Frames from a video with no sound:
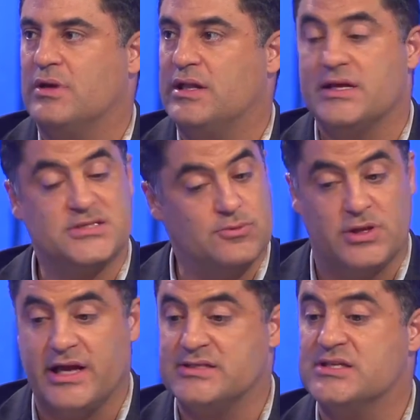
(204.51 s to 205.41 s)
and they said, well,
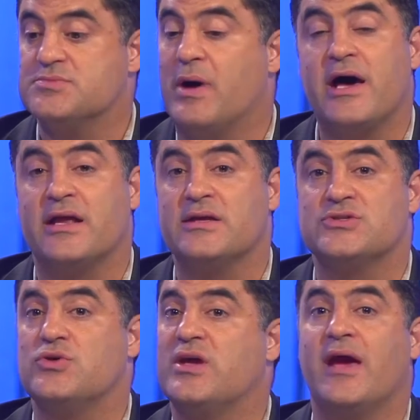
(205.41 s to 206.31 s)
that's his body,
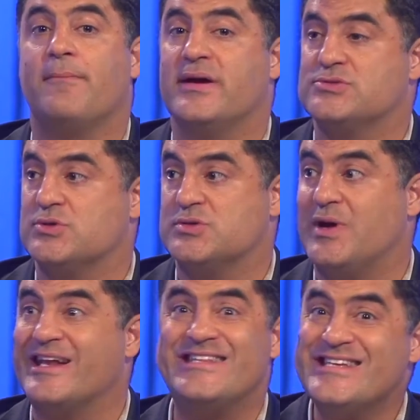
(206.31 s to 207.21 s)
so you can't mess with his
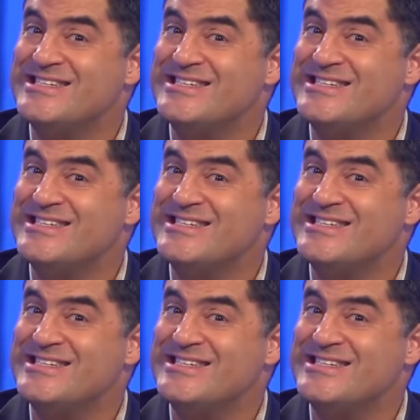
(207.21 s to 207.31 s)
body. This yeah.